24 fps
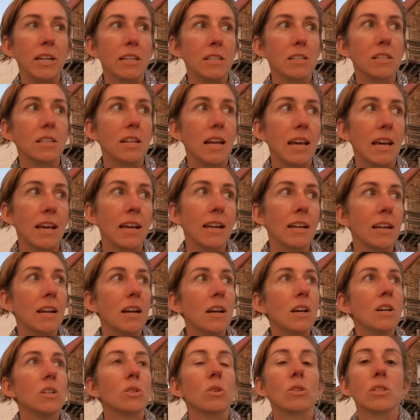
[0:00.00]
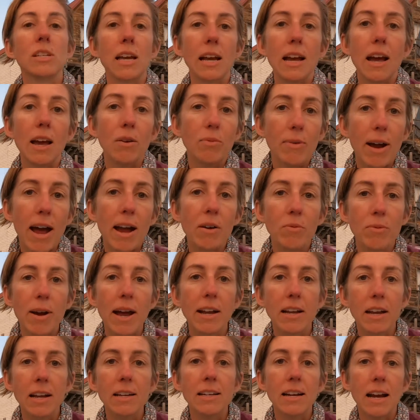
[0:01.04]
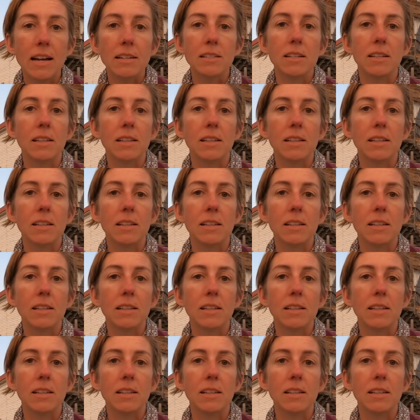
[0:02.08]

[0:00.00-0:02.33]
And so it's I recognize